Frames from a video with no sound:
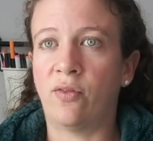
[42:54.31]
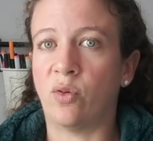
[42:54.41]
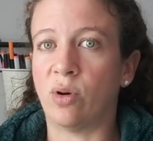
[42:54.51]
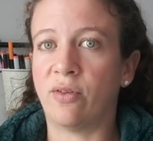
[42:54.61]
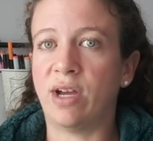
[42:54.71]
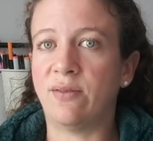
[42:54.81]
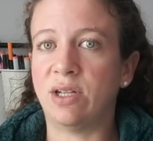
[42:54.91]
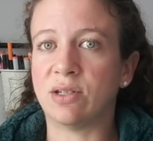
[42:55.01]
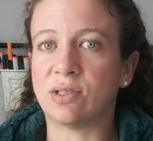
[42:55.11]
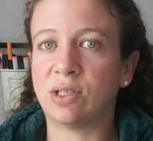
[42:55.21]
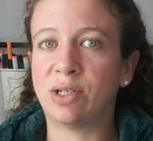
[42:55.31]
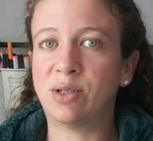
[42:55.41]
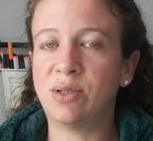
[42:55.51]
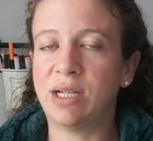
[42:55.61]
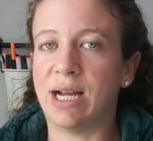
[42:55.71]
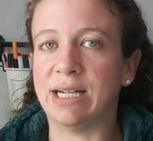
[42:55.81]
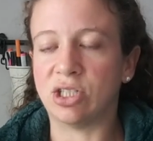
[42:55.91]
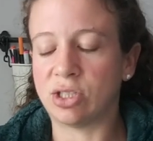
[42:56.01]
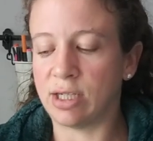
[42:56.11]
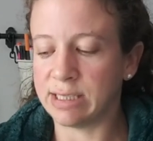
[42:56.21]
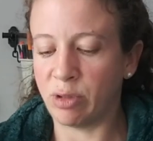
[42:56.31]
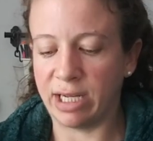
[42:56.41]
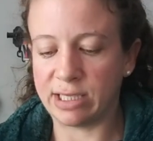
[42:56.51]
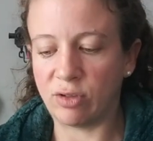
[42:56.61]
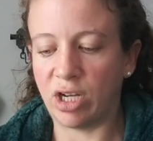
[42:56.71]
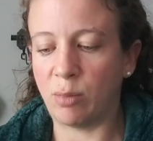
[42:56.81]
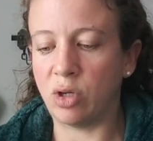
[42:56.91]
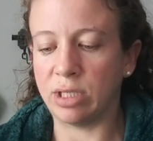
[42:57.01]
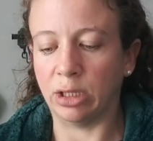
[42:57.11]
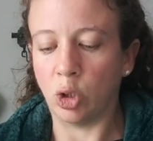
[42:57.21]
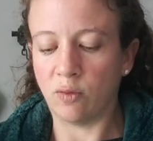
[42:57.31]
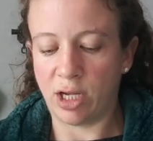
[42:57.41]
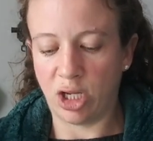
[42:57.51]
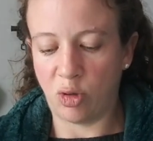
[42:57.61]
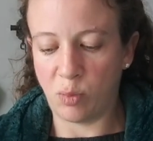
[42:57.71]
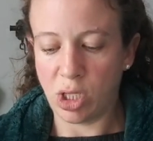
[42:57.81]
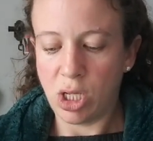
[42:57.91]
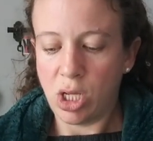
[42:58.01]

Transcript: 4 or 5 years ago. I just saw someone on Instagram who did low volume